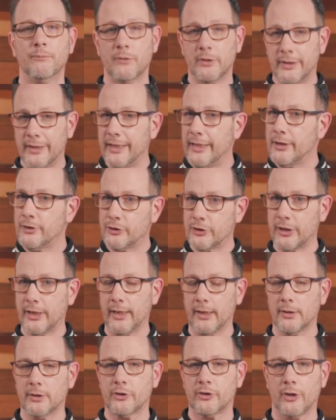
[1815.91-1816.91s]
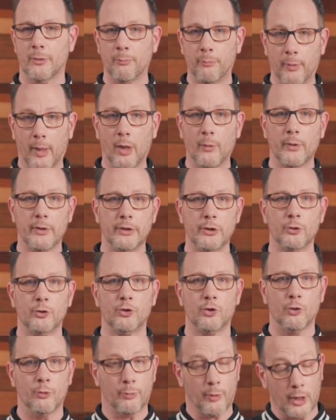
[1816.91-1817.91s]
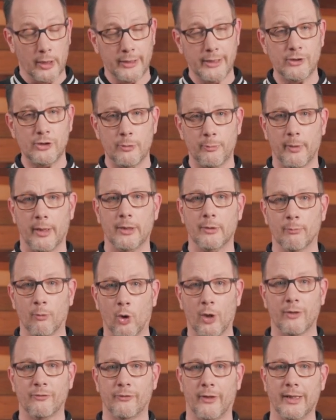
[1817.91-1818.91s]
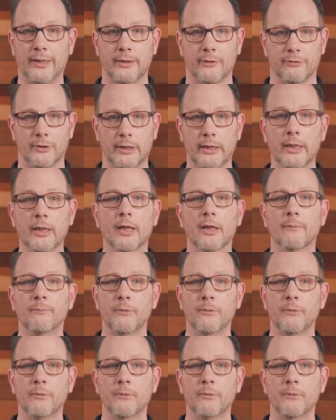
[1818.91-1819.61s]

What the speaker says: these skills empower you to participate more effectively